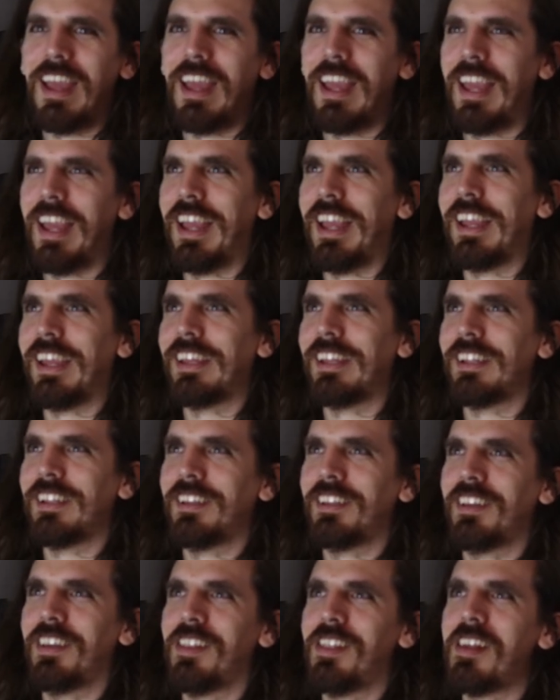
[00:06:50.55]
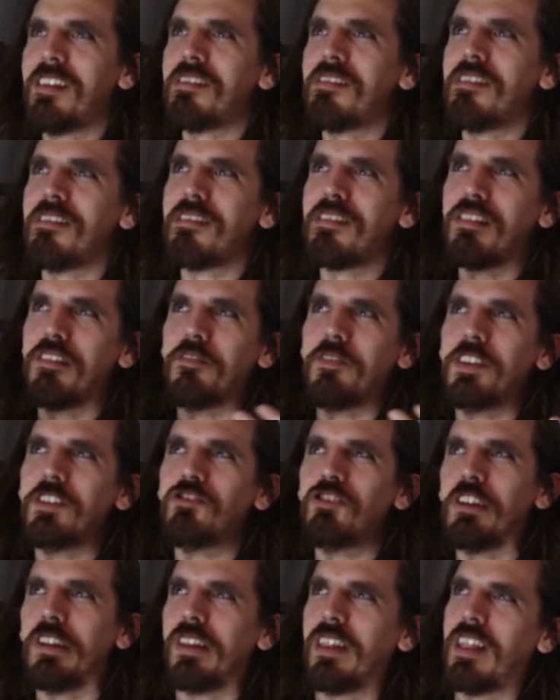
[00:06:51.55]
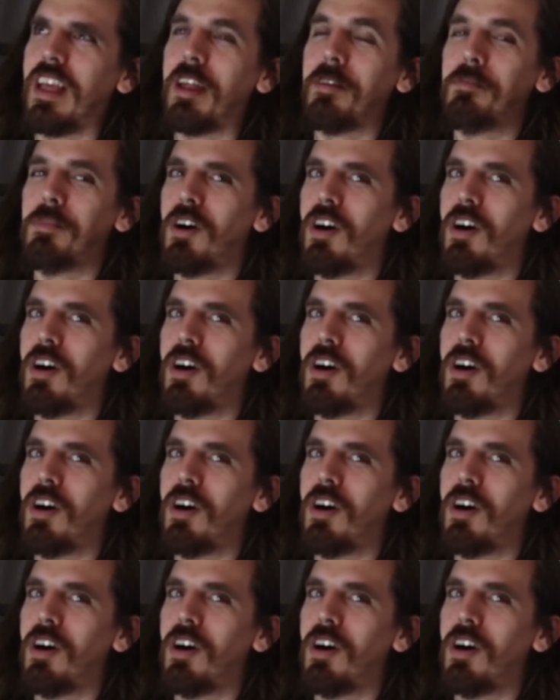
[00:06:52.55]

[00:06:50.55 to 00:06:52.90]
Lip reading: And this is the vision that